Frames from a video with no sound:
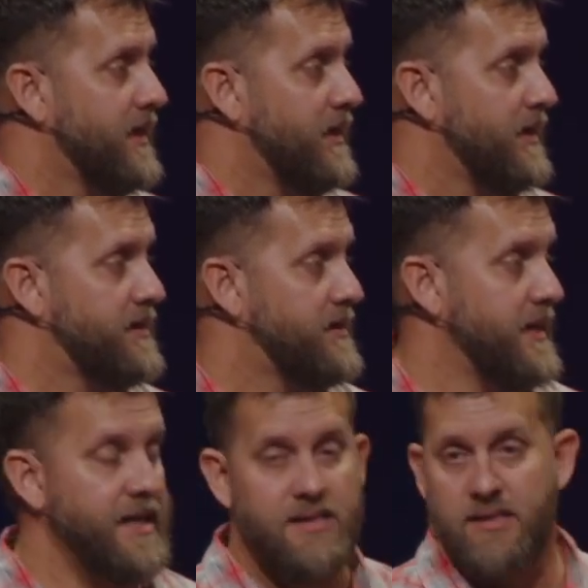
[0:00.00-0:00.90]
It's
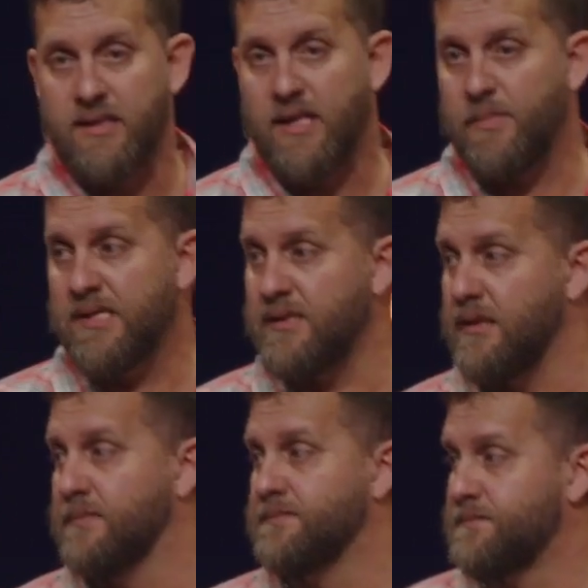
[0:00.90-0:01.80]
easy to get busy.
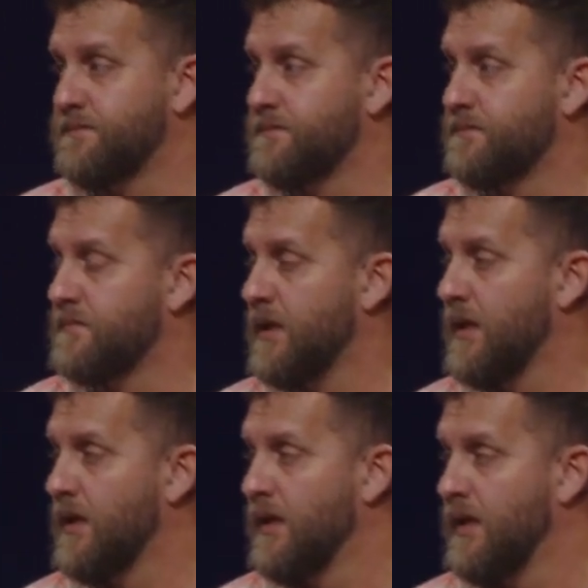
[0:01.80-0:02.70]

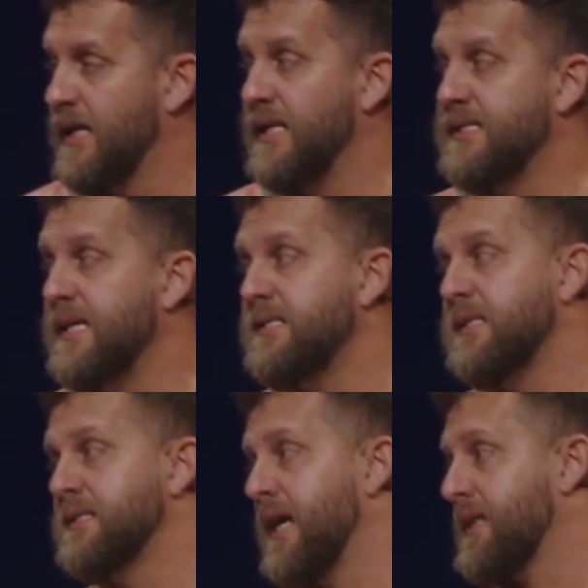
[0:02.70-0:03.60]
And it's easy to
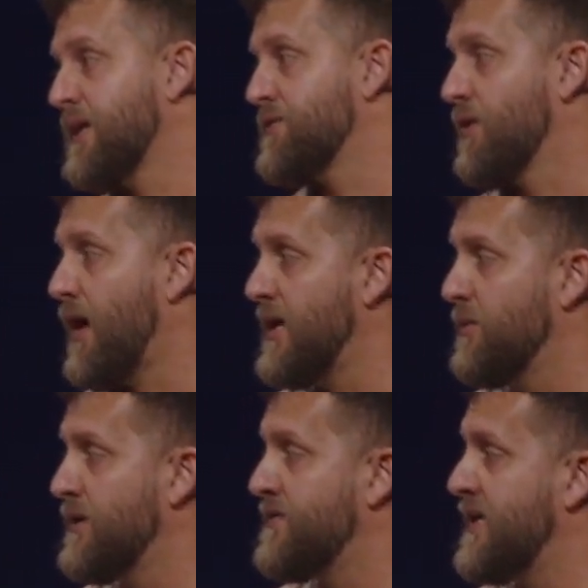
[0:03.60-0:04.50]
take things for granted
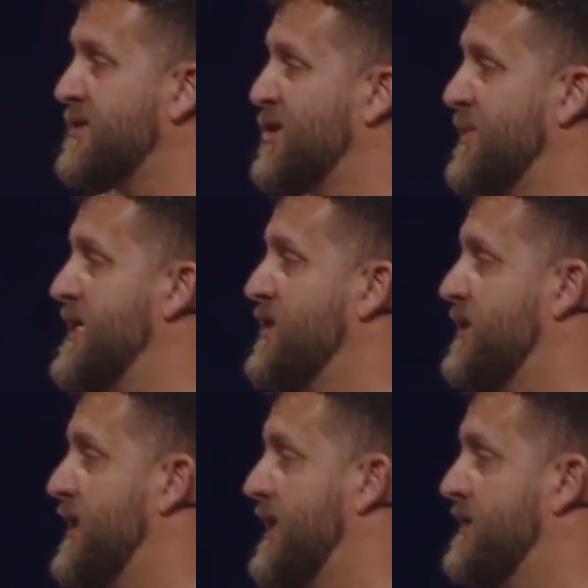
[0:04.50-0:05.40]
when you've seen so many good
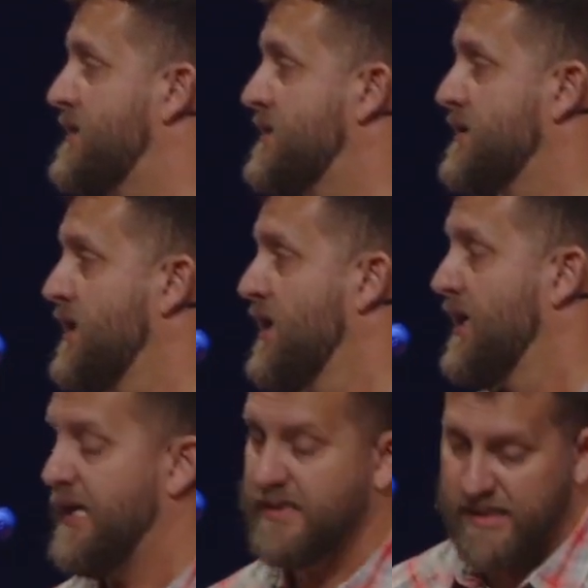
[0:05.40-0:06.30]
things.
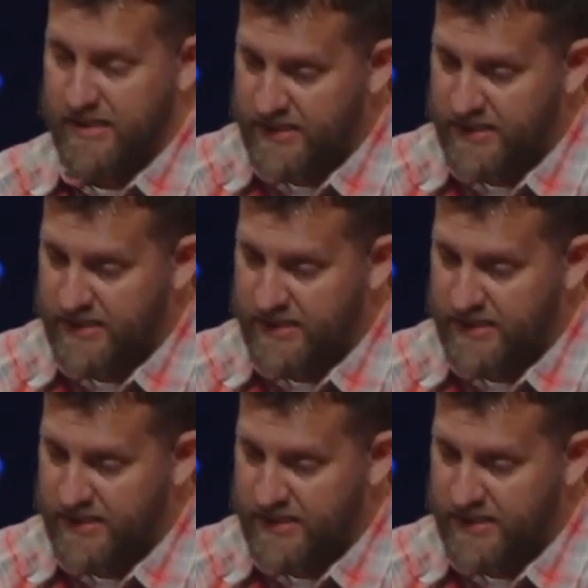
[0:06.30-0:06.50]
And it's easy to